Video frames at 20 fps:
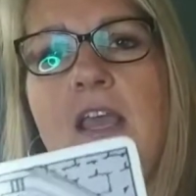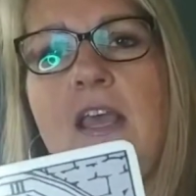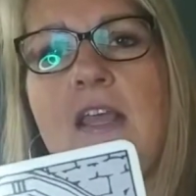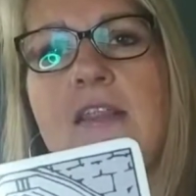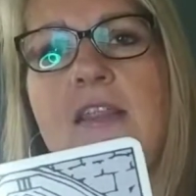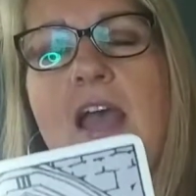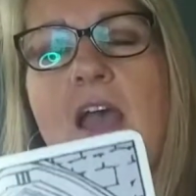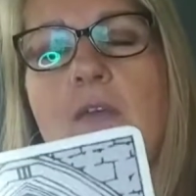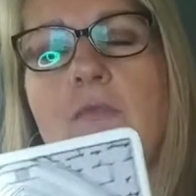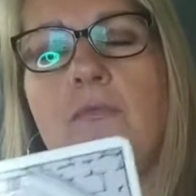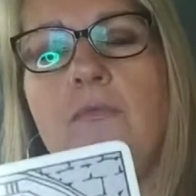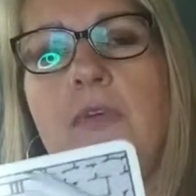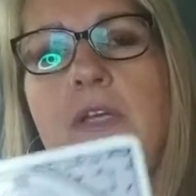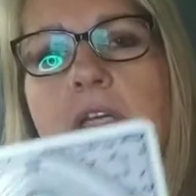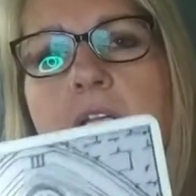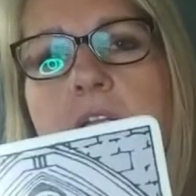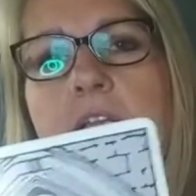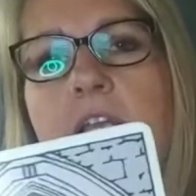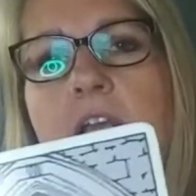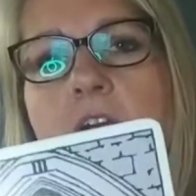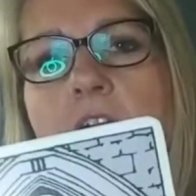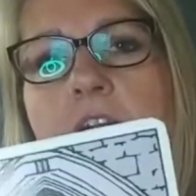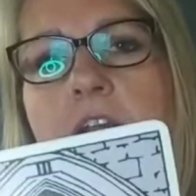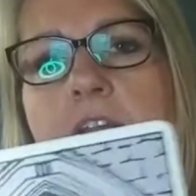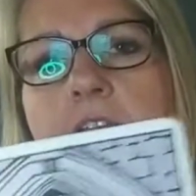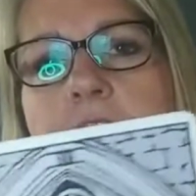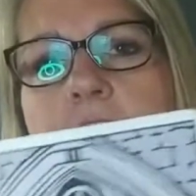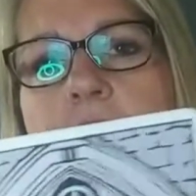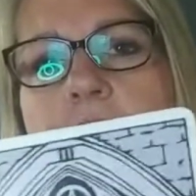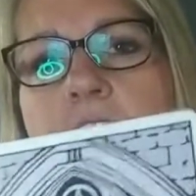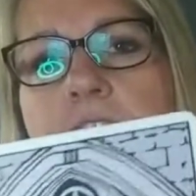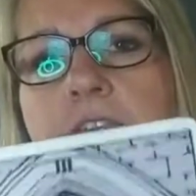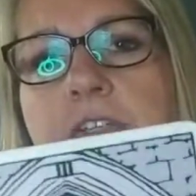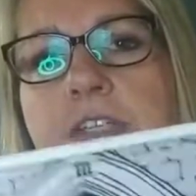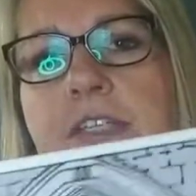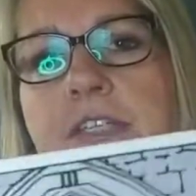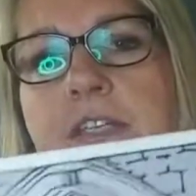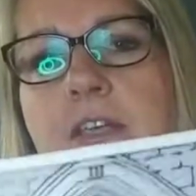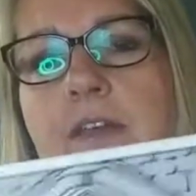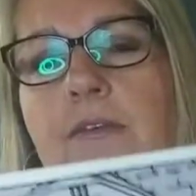that really aren't
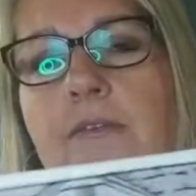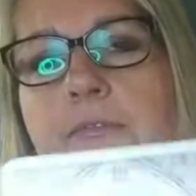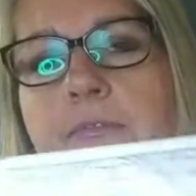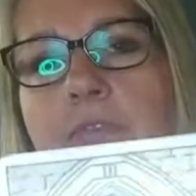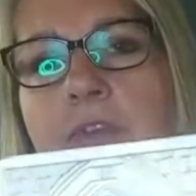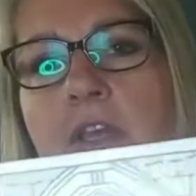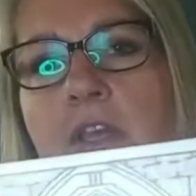conducive